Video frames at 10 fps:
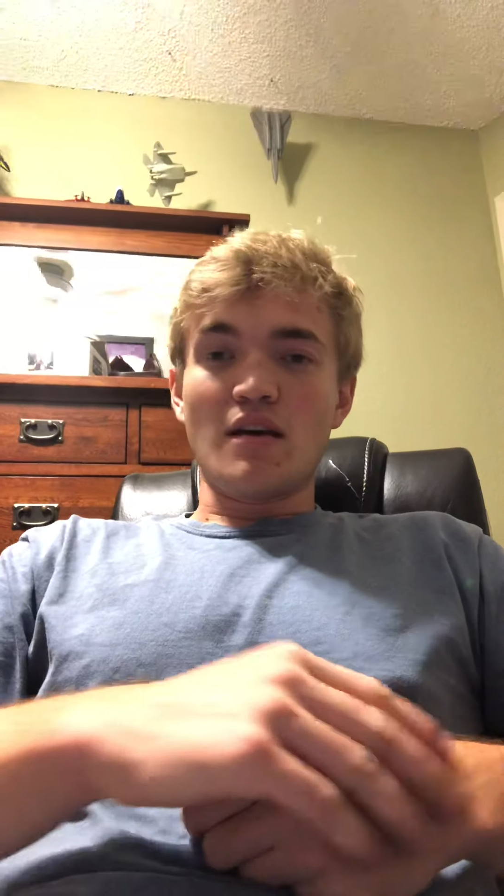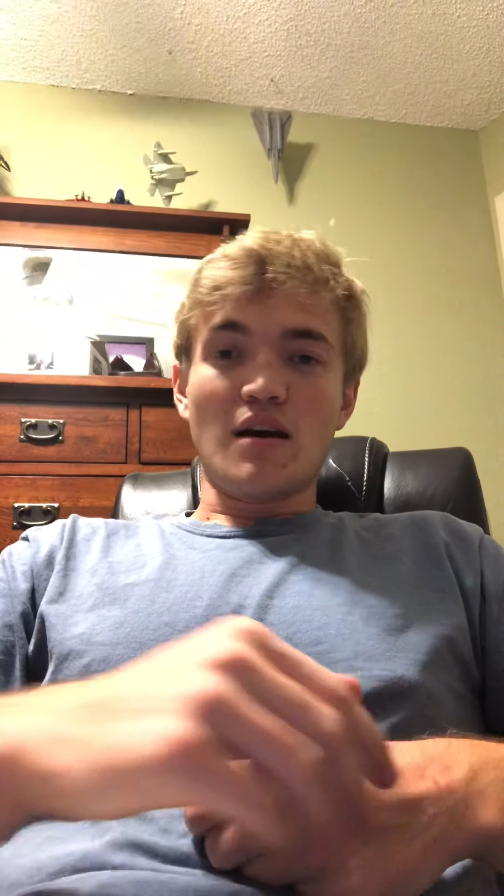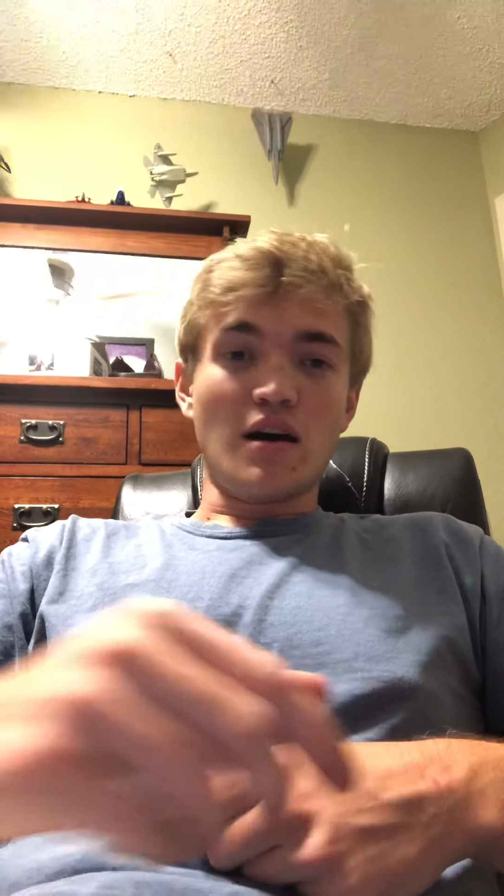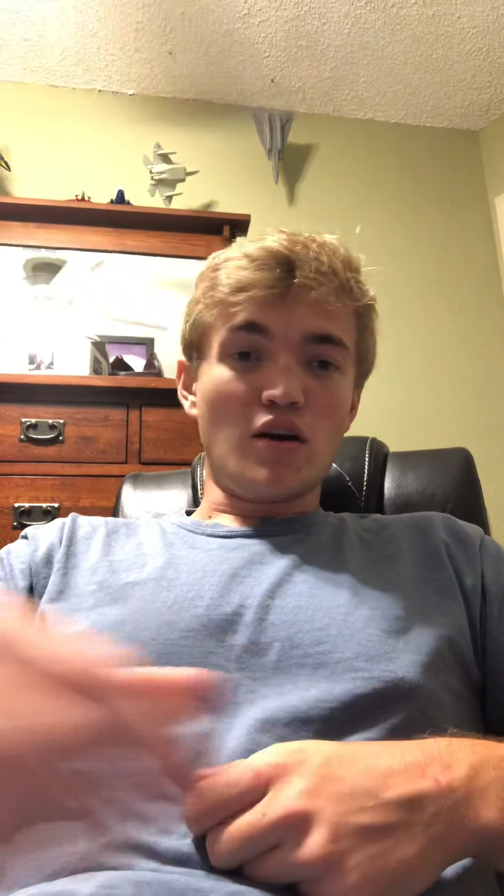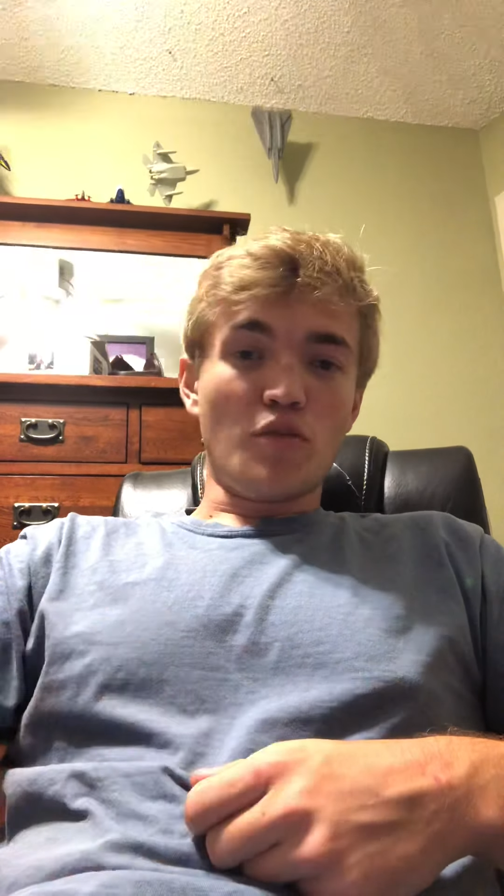
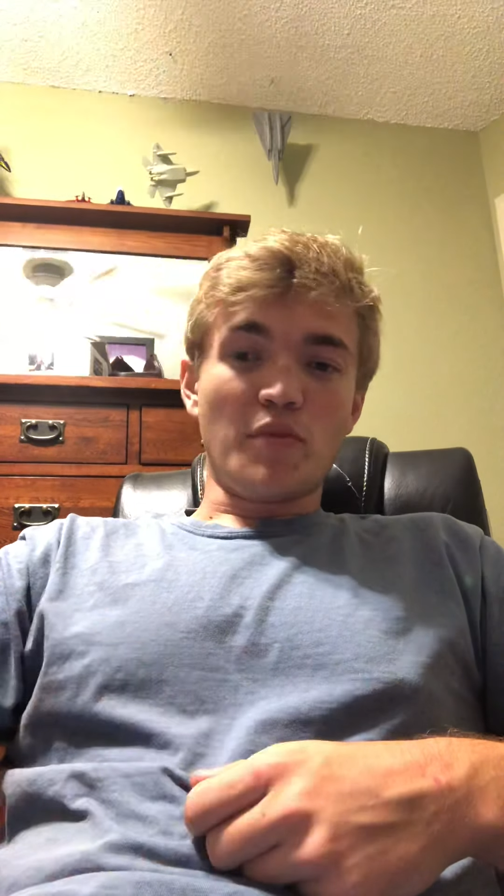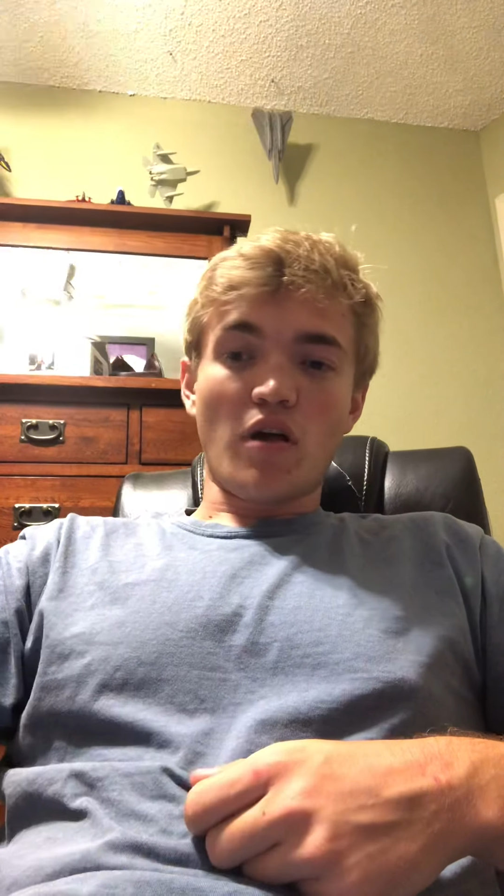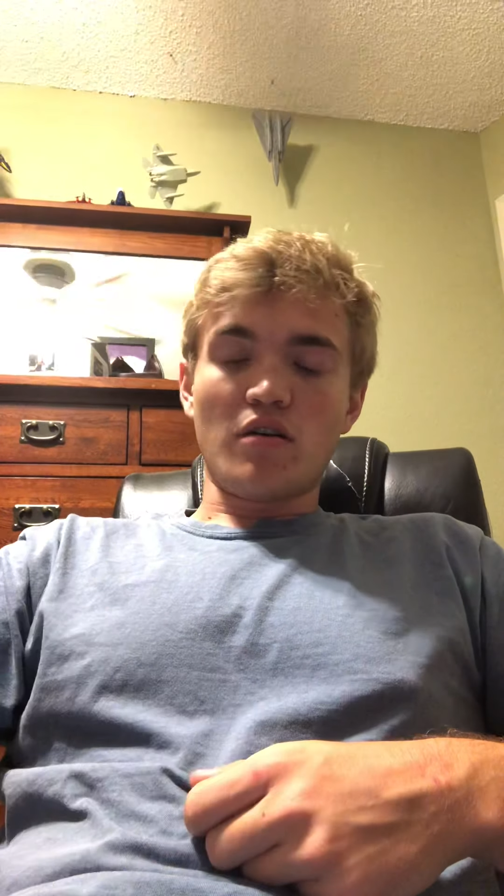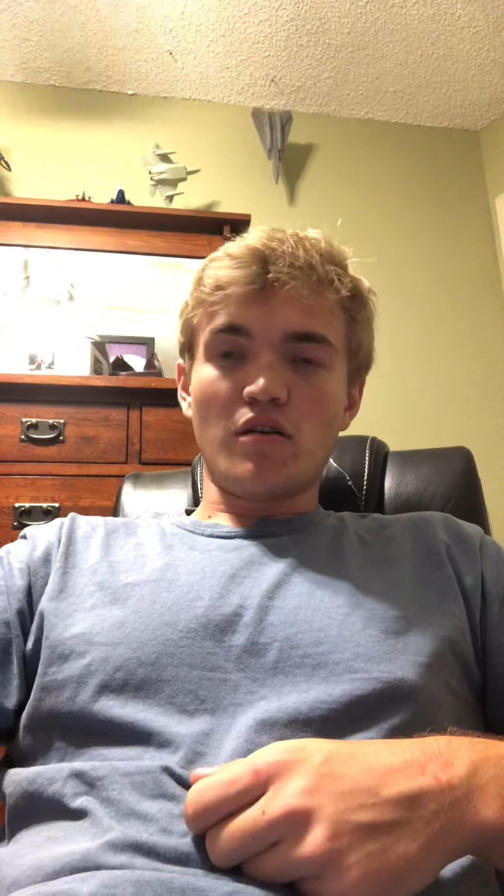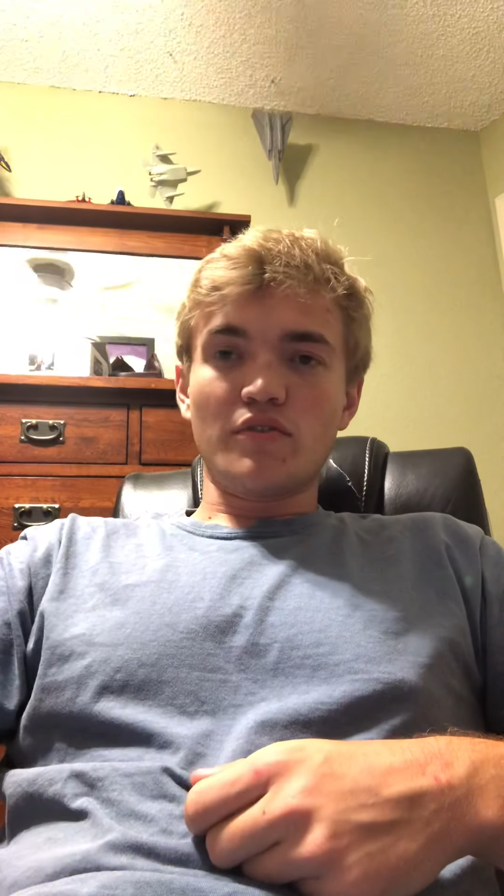Hope y'all
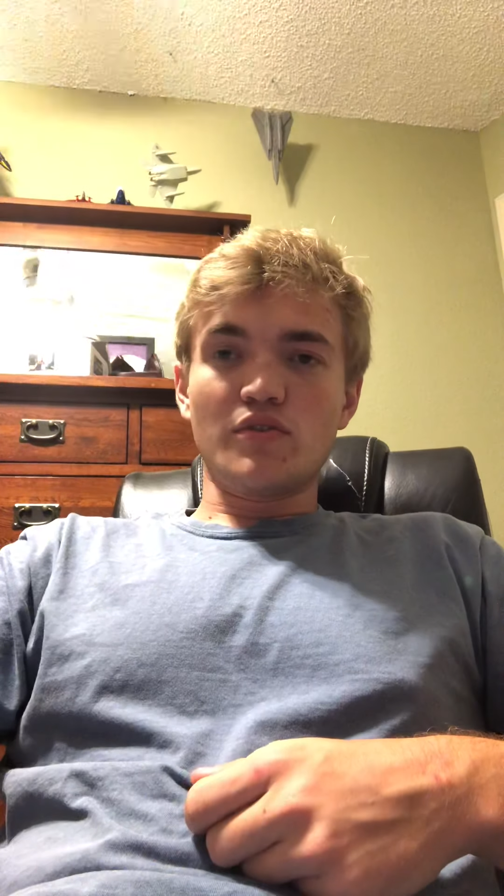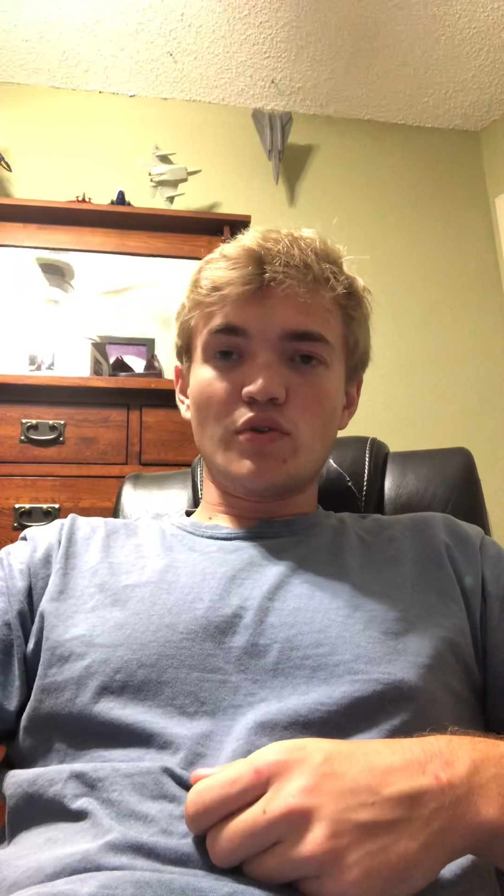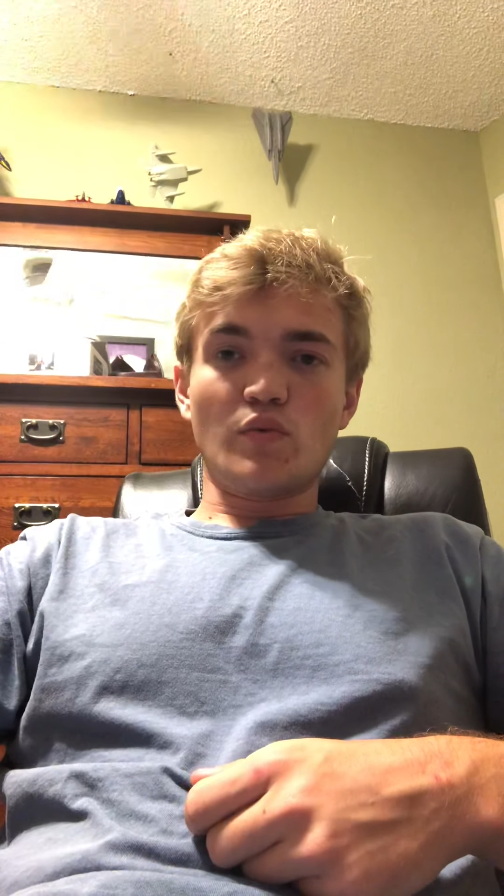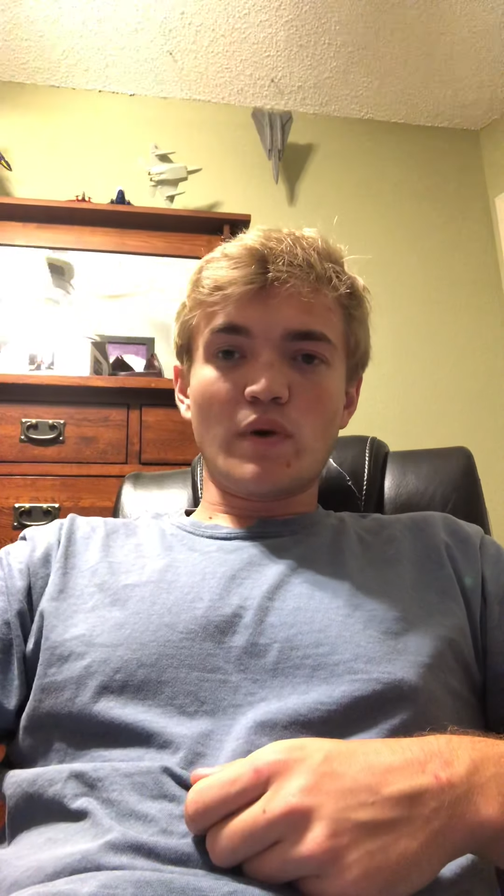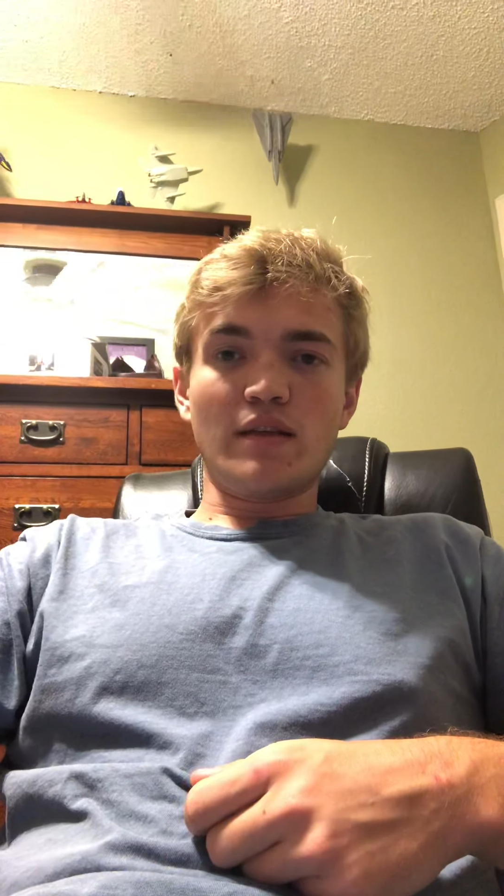are all
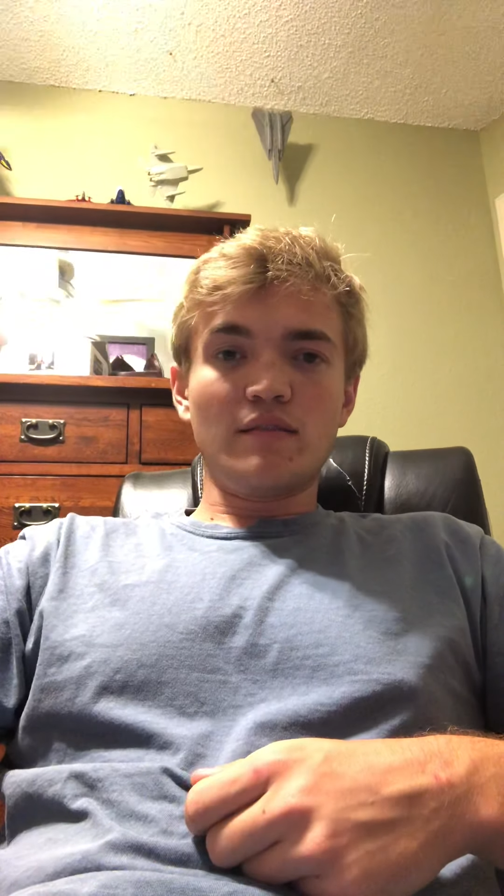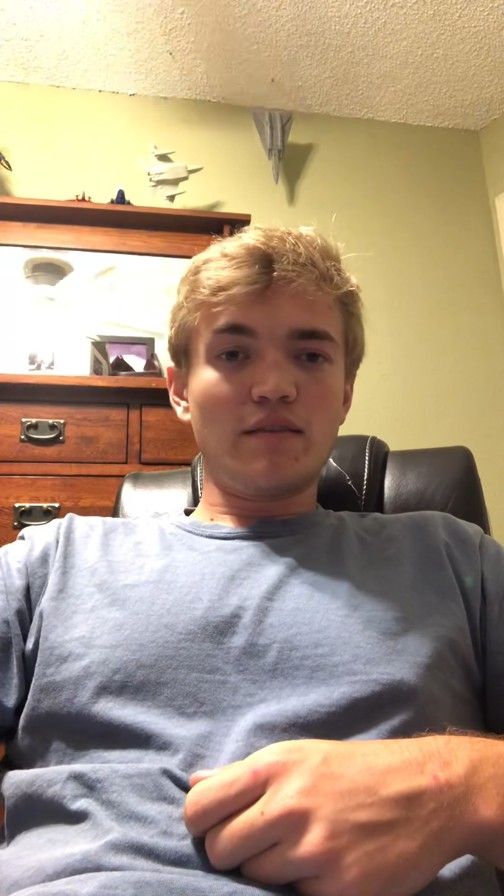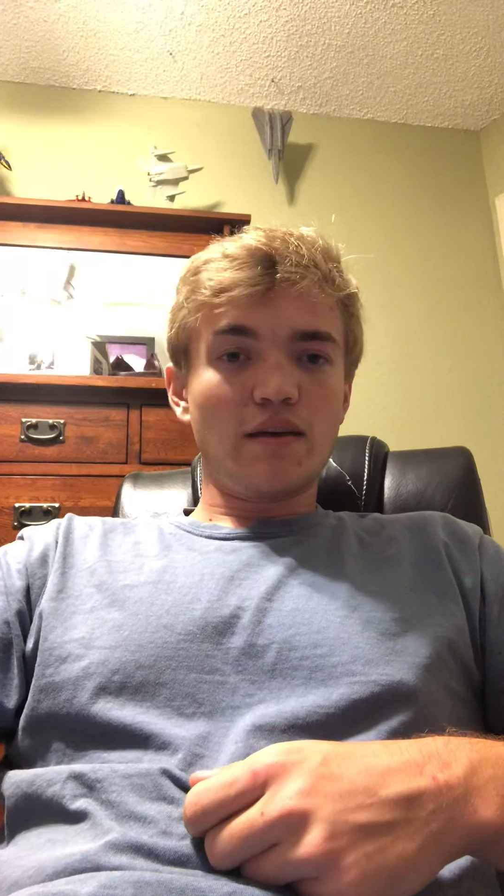doing well,